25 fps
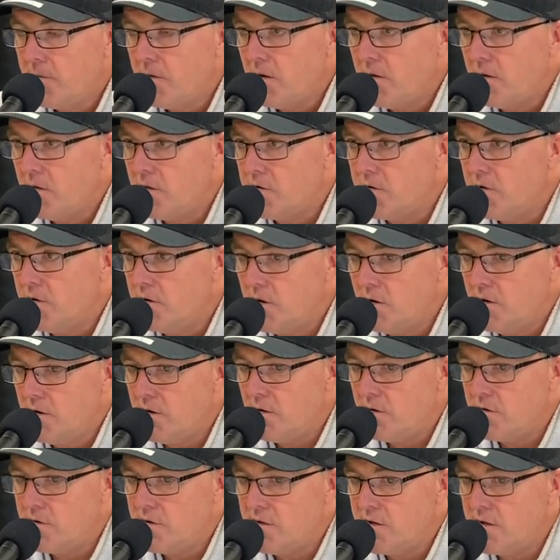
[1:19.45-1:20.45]
there's
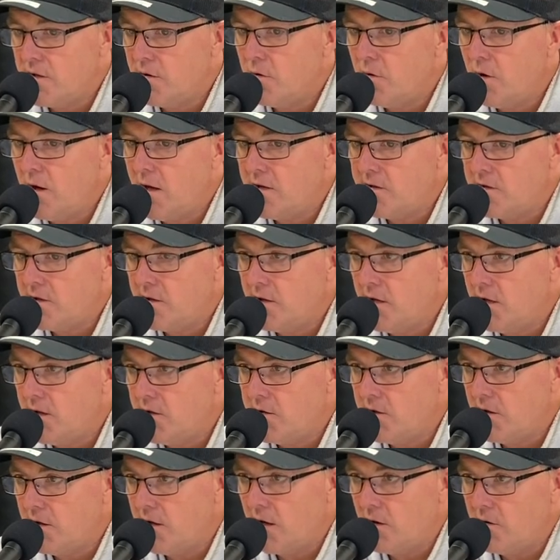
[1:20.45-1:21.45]
there's zero
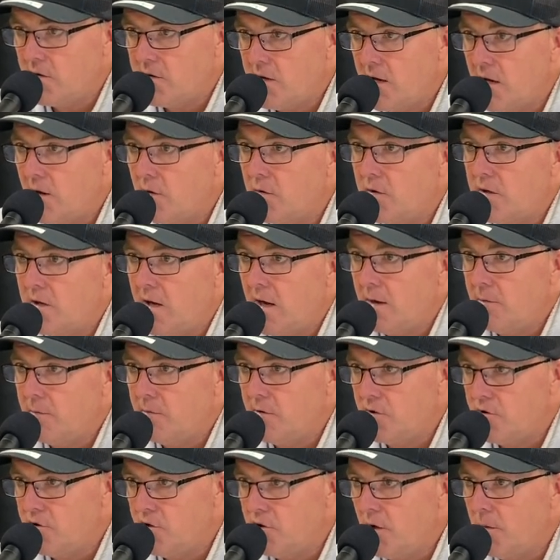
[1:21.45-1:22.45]
hesitation now. It's now time
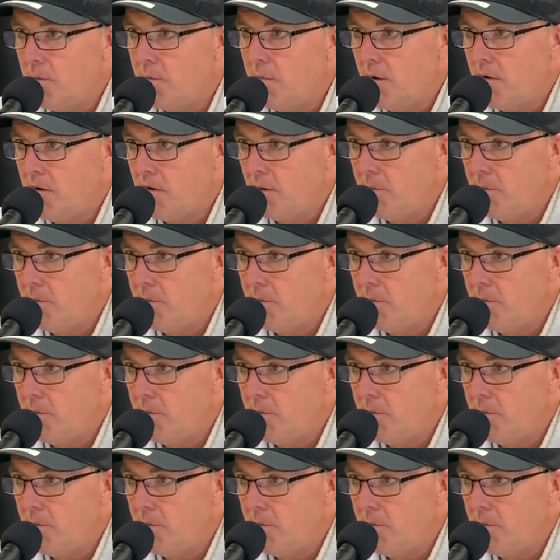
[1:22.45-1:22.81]
to jump on yeah, the